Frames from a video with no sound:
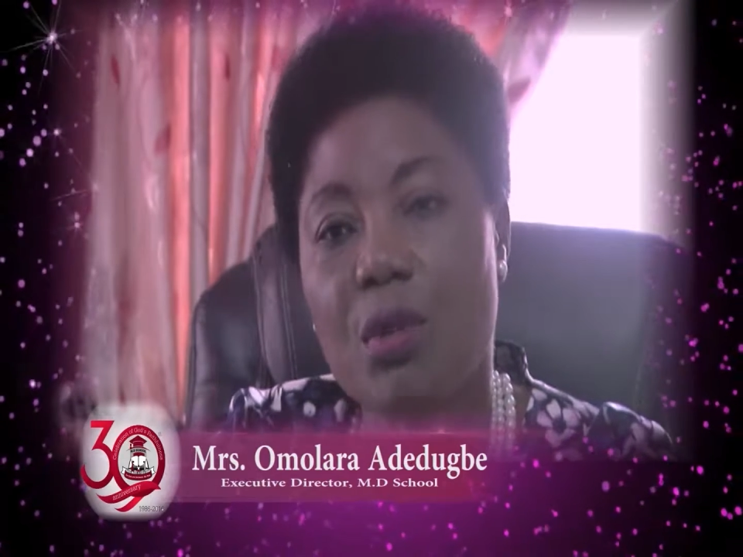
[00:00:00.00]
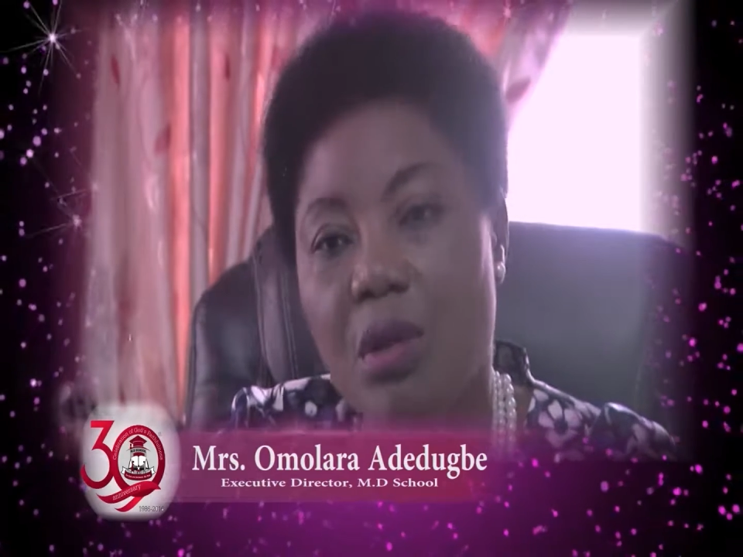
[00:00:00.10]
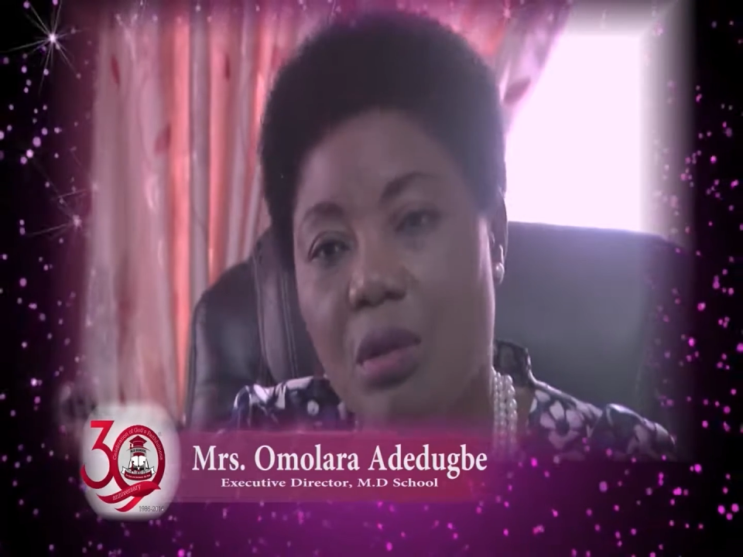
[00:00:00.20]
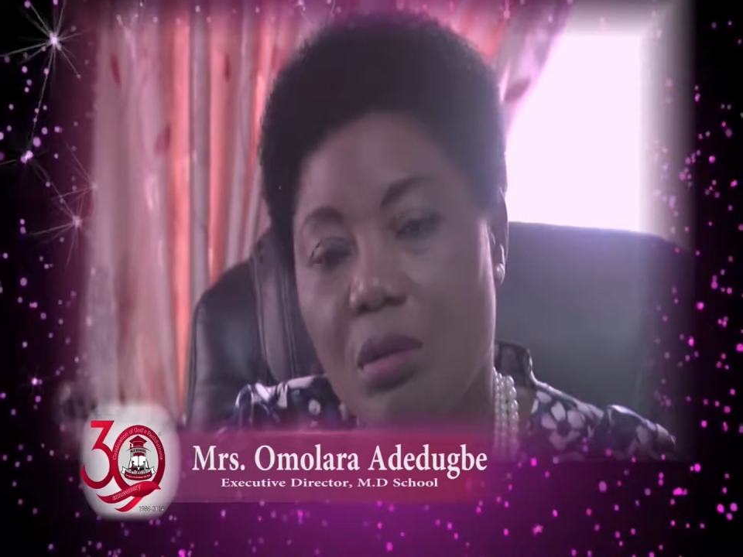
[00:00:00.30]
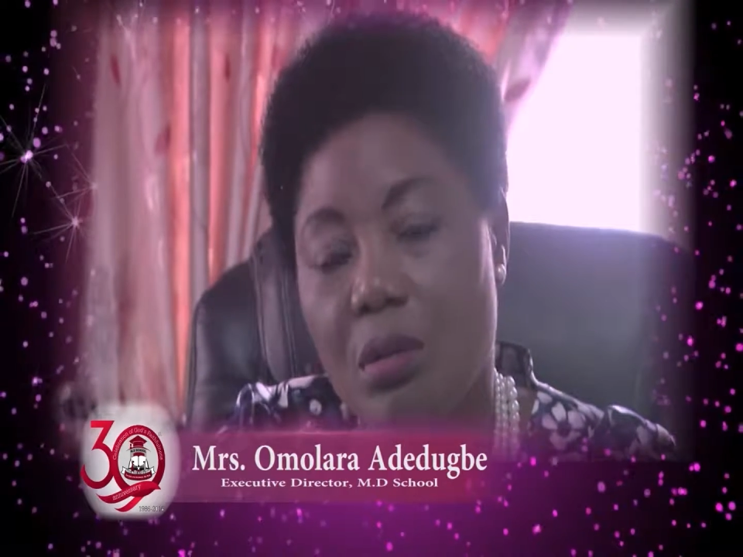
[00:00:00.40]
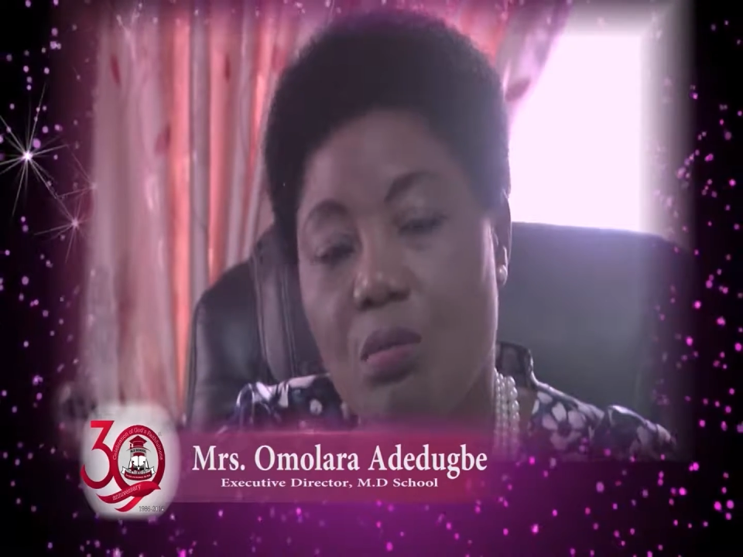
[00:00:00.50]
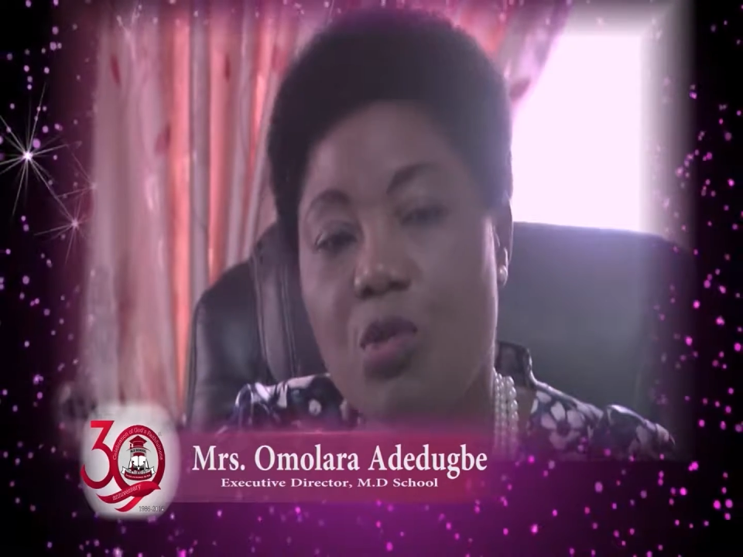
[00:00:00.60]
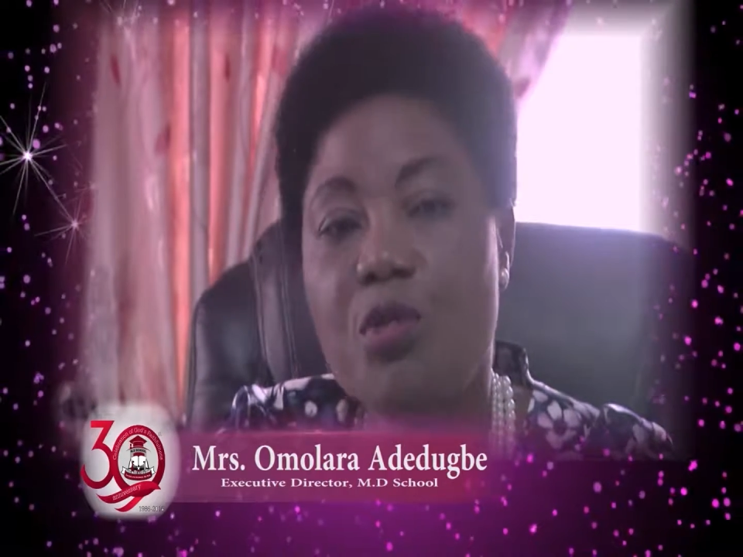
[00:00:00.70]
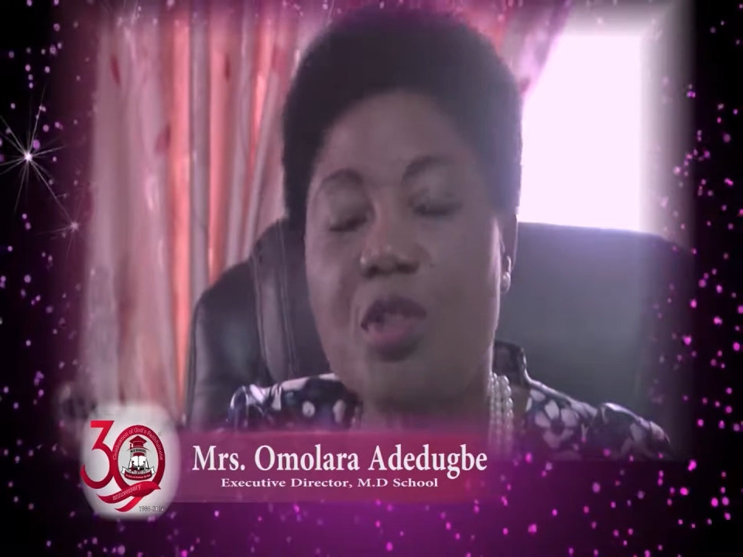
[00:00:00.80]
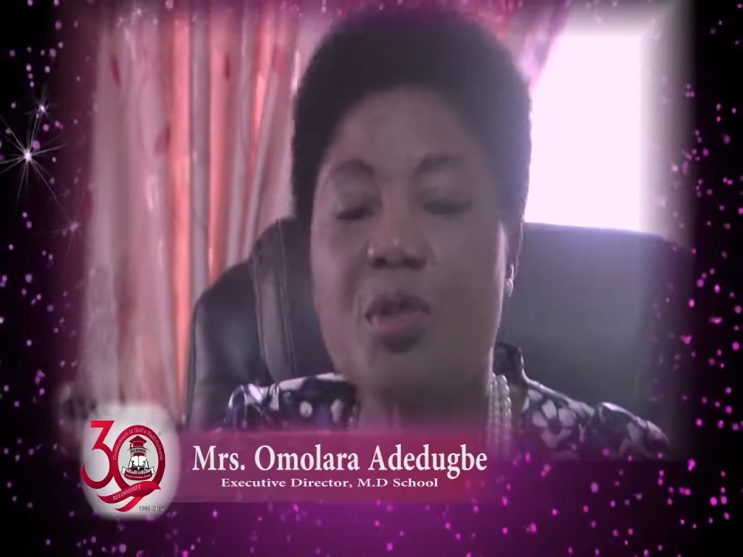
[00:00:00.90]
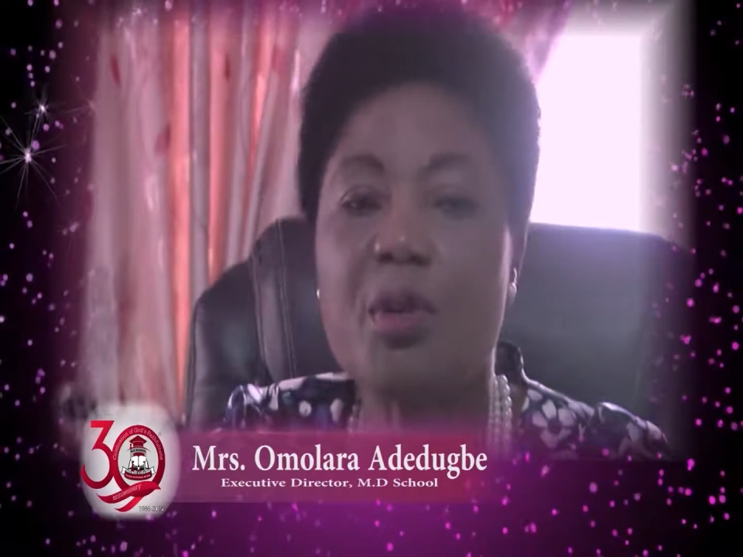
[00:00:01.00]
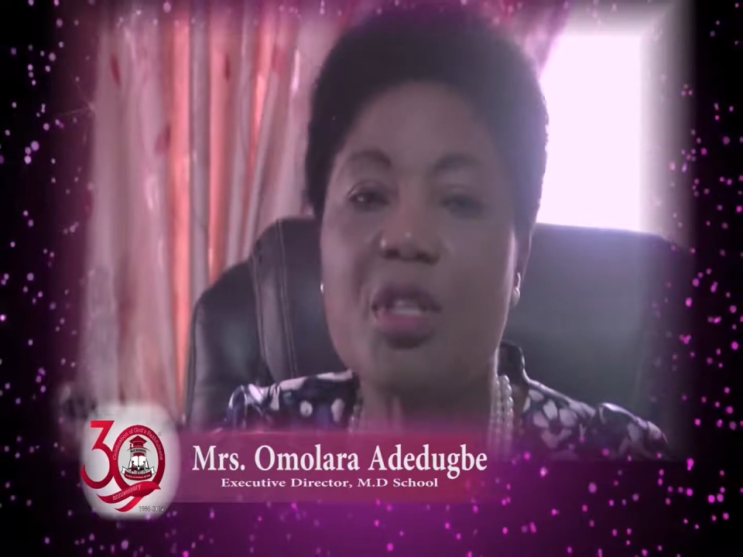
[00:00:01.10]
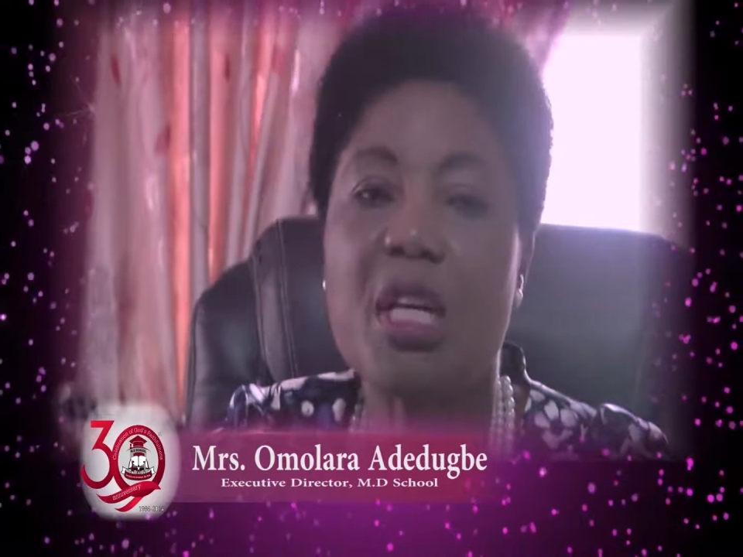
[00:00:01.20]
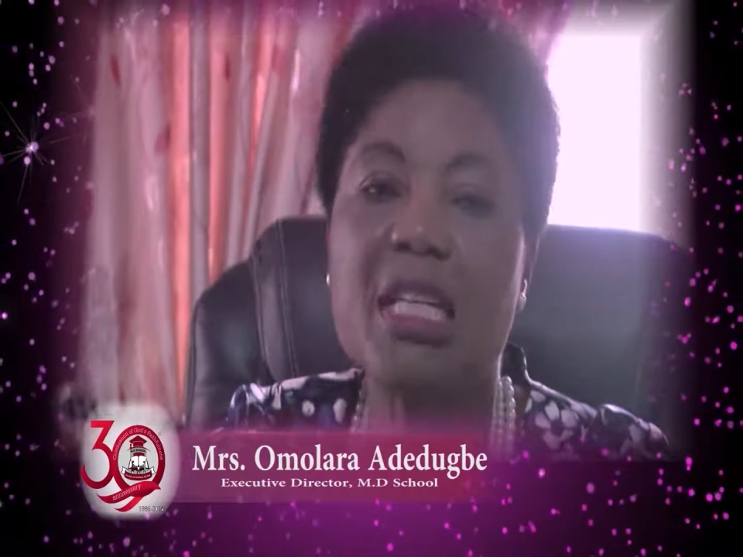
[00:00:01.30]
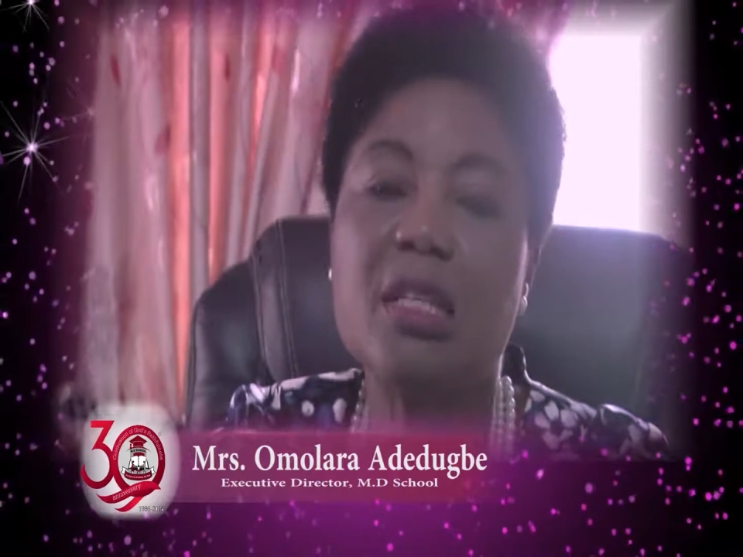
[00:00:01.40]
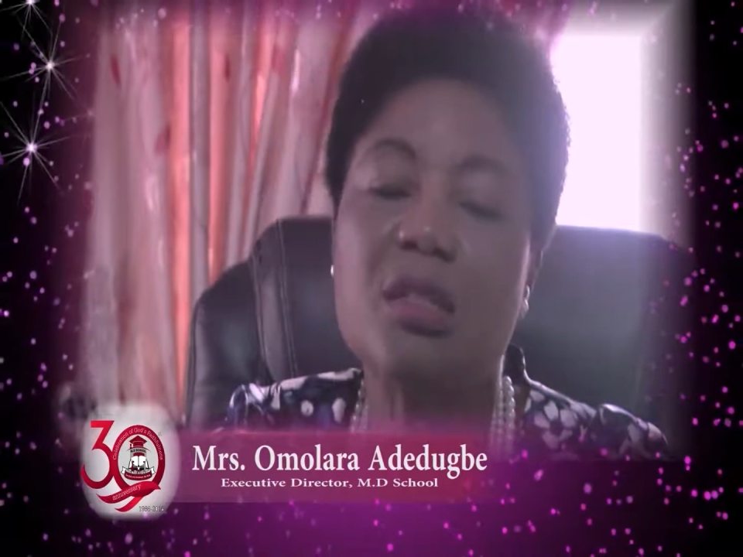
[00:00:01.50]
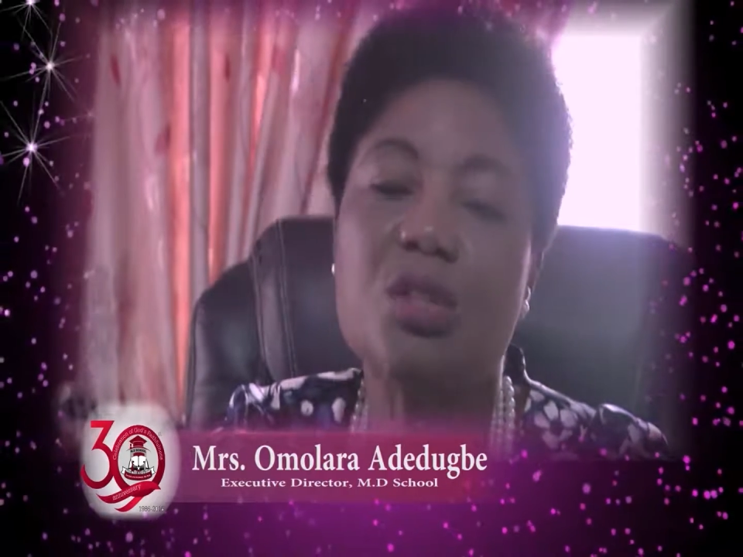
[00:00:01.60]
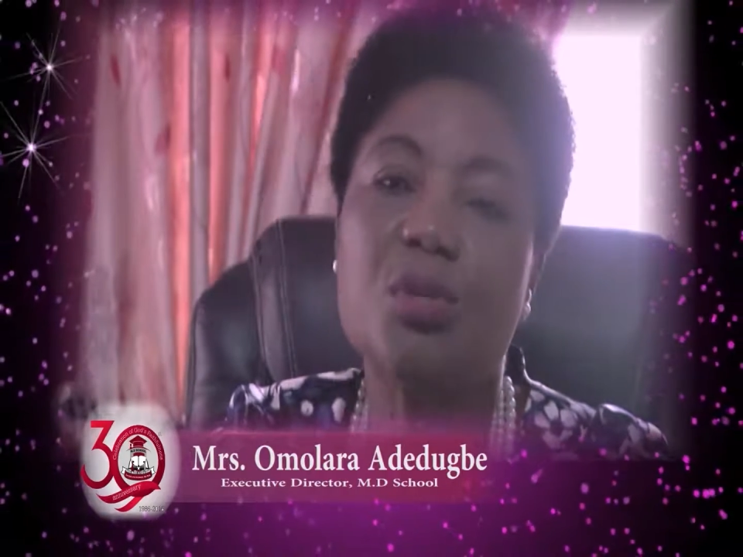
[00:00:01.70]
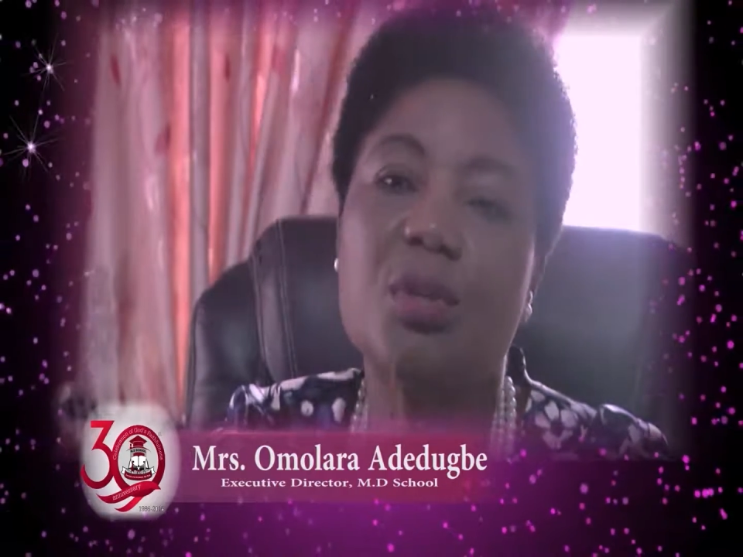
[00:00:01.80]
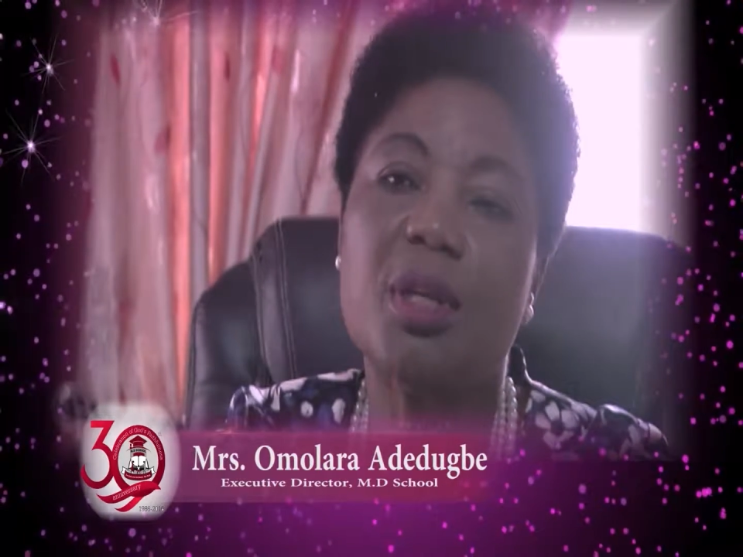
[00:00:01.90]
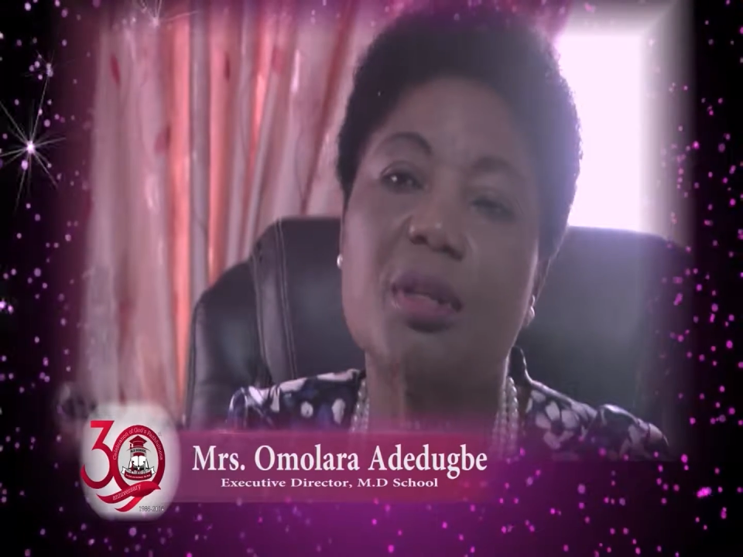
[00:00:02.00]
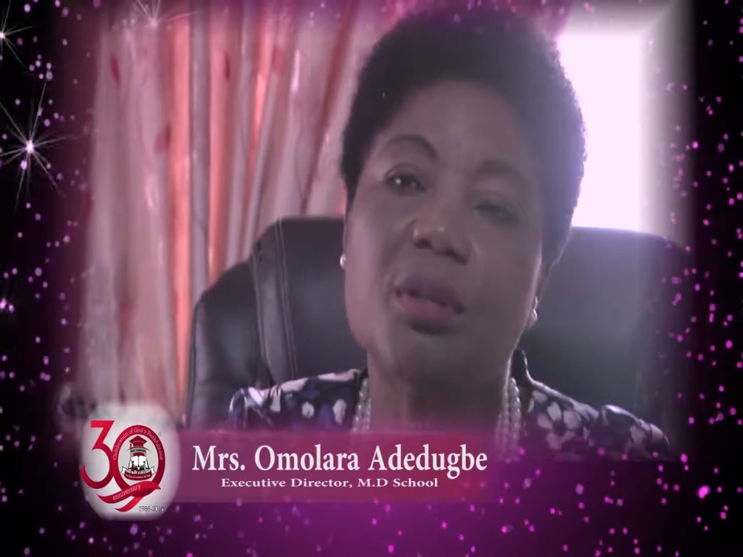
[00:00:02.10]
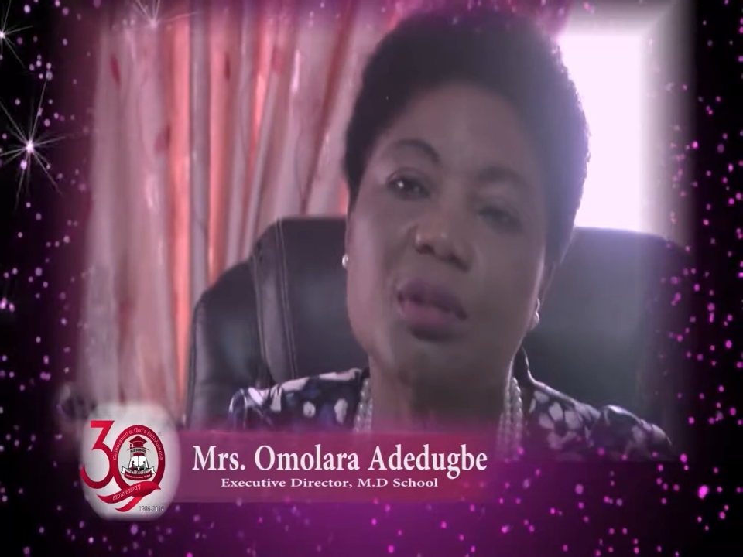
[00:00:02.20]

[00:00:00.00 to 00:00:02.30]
we moved the special needs children